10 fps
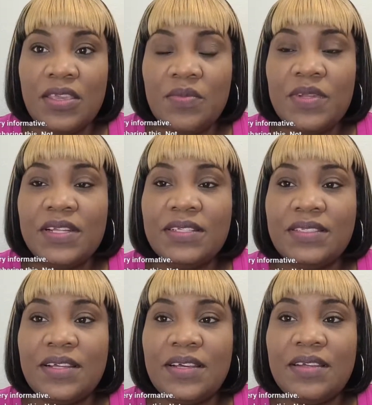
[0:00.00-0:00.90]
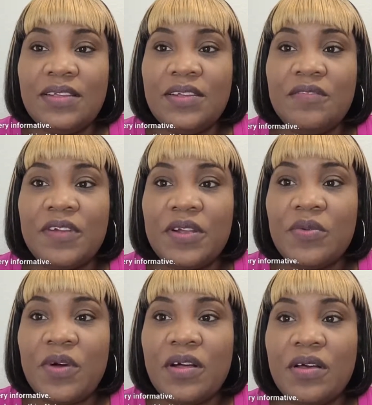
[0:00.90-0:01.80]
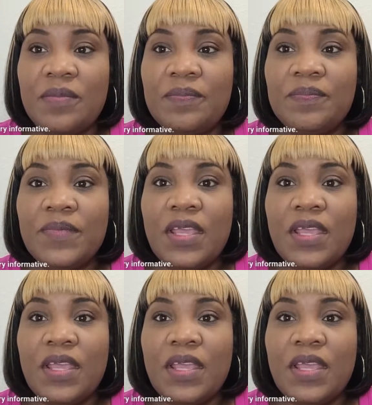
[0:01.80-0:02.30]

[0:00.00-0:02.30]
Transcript: you, Melissa. You're very welcome.